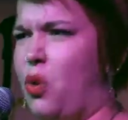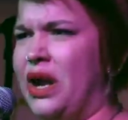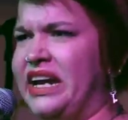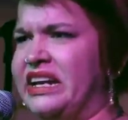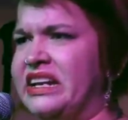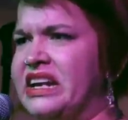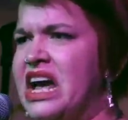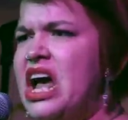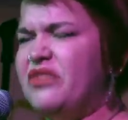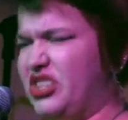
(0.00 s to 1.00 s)
queen,
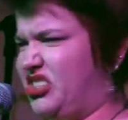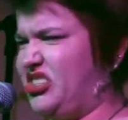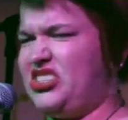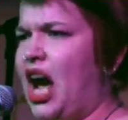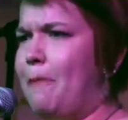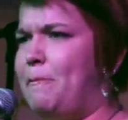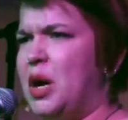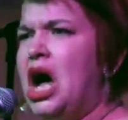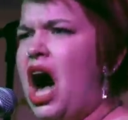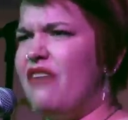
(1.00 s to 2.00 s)
the stump
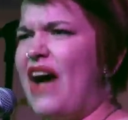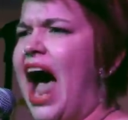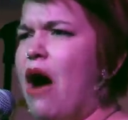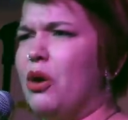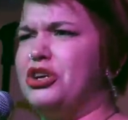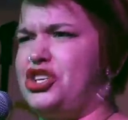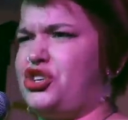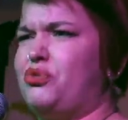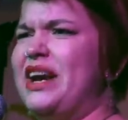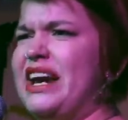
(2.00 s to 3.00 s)
of our
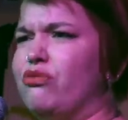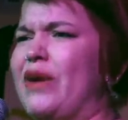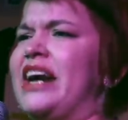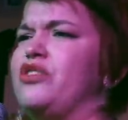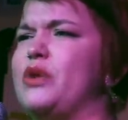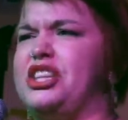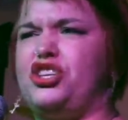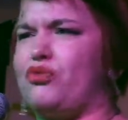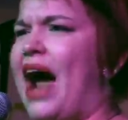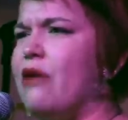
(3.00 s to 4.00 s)
tree, ringed with
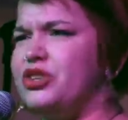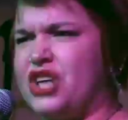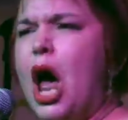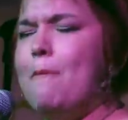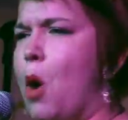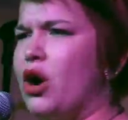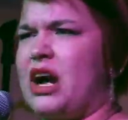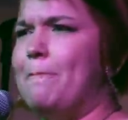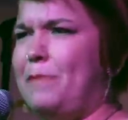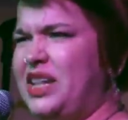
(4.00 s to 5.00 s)
drought, more
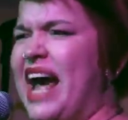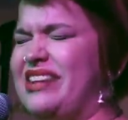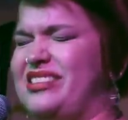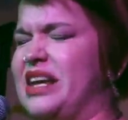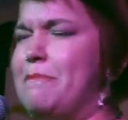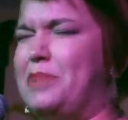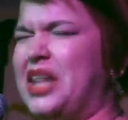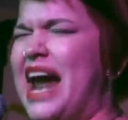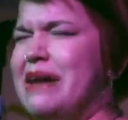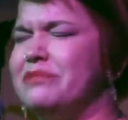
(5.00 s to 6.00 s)
complex than
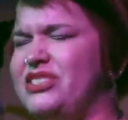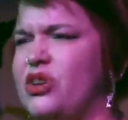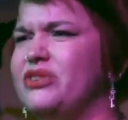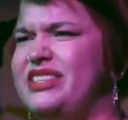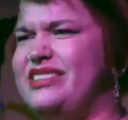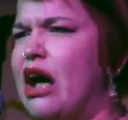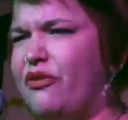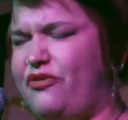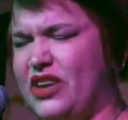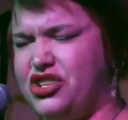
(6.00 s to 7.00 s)
blame, so
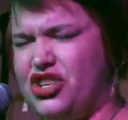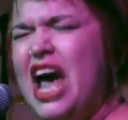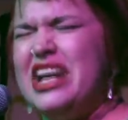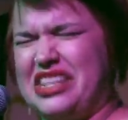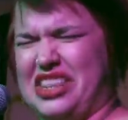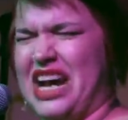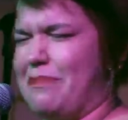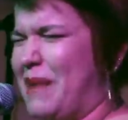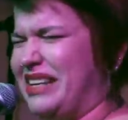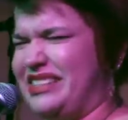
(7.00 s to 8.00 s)
selfish to
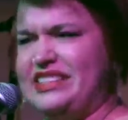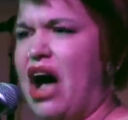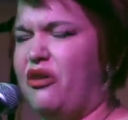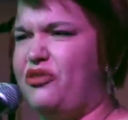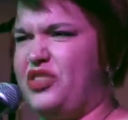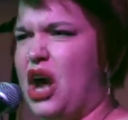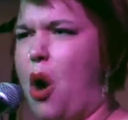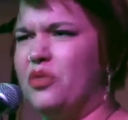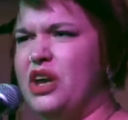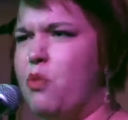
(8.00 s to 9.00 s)
think myself the
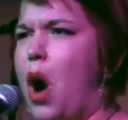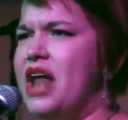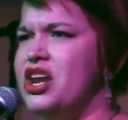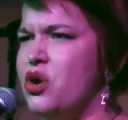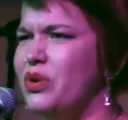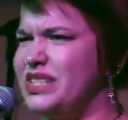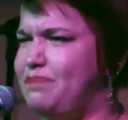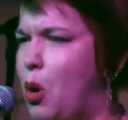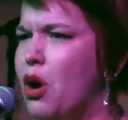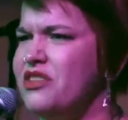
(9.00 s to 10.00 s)
only one who has
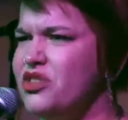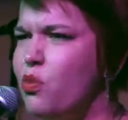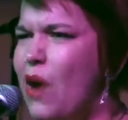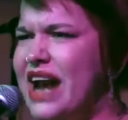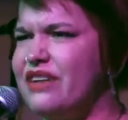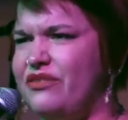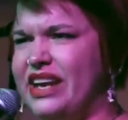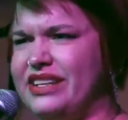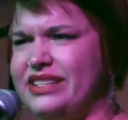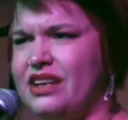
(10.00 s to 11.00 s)
borne the weight of
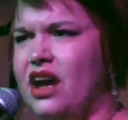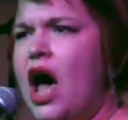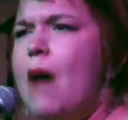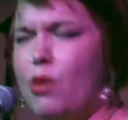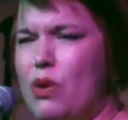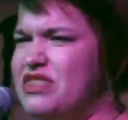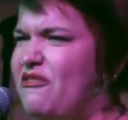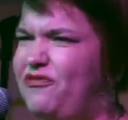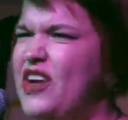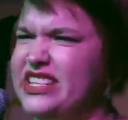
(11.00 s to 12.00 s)
it. But when
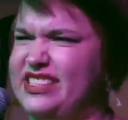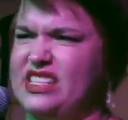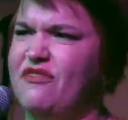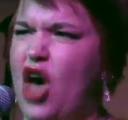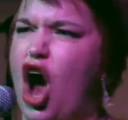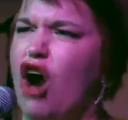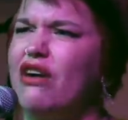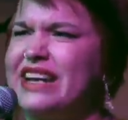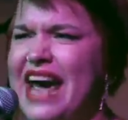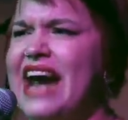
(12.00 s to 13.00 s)
the fist of the
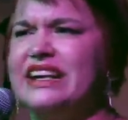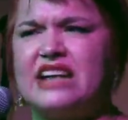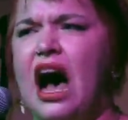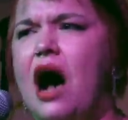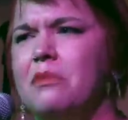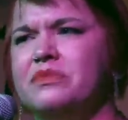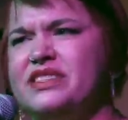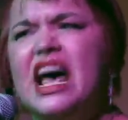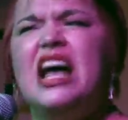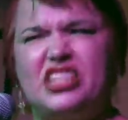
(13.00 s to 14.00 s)
hurricane
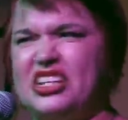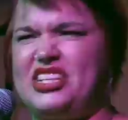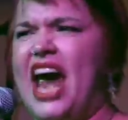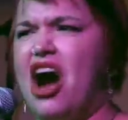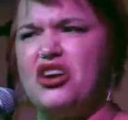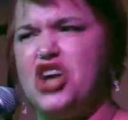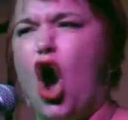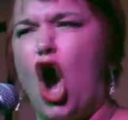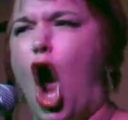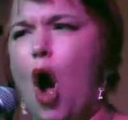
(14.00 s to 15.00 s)
comes to tear
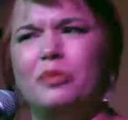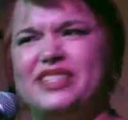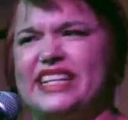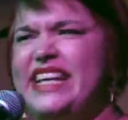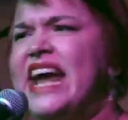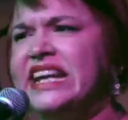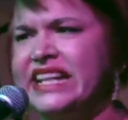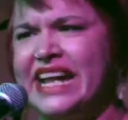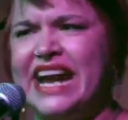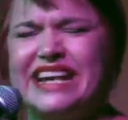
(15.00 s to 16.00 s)
your home to
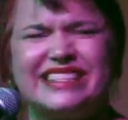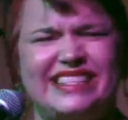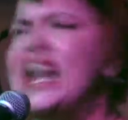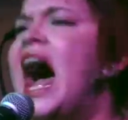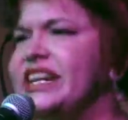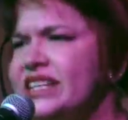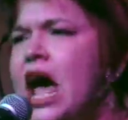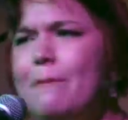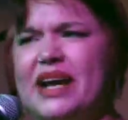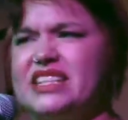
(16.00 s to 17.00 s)
kindling, it is not
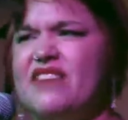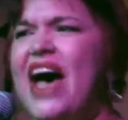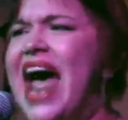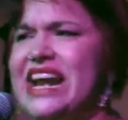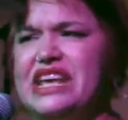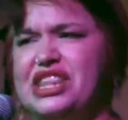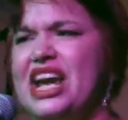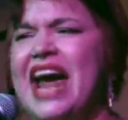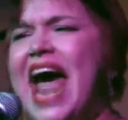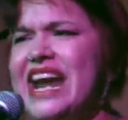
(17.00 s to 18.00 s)
because of
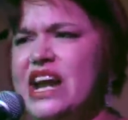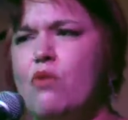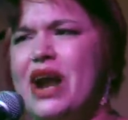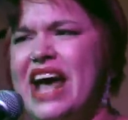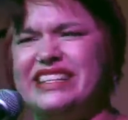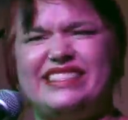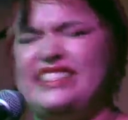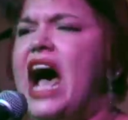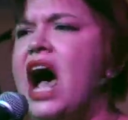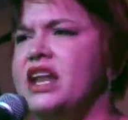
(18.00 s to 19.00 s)
anything anyone has
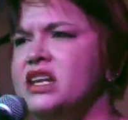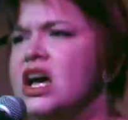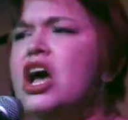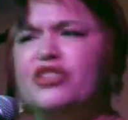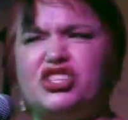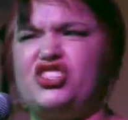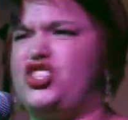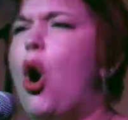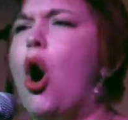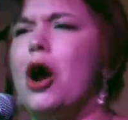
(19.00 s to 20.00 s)
done. The
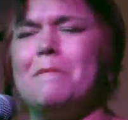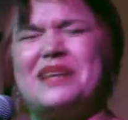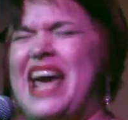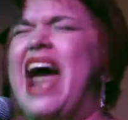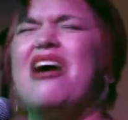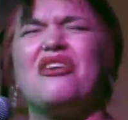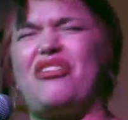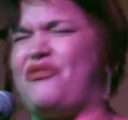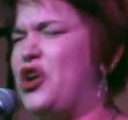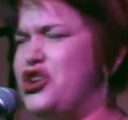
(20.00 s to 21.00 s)
storm
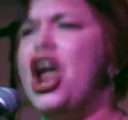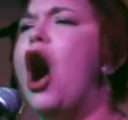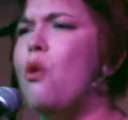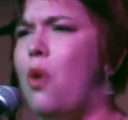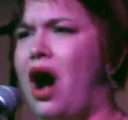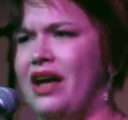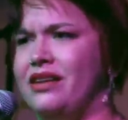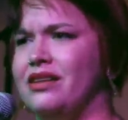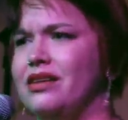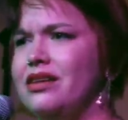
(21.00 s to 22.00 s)
cares for no
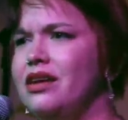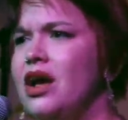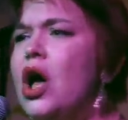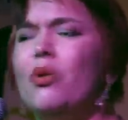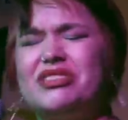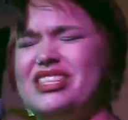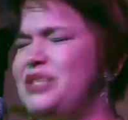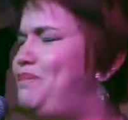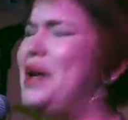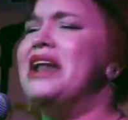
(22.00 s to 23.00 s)
one. We'll
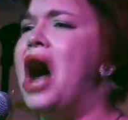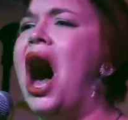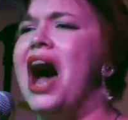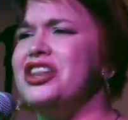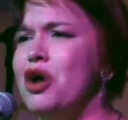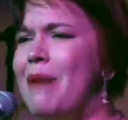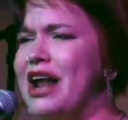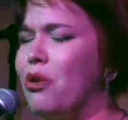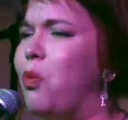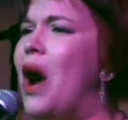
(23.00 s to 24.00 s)
spin on no
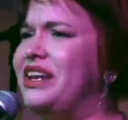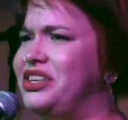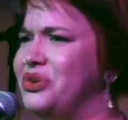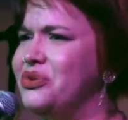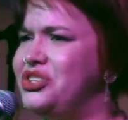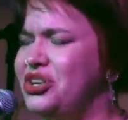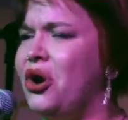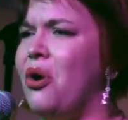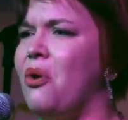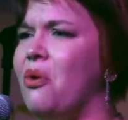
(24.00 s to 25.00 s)
matter what you
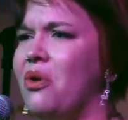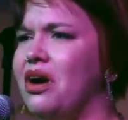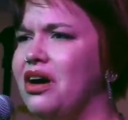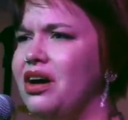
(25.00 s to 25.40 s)
do.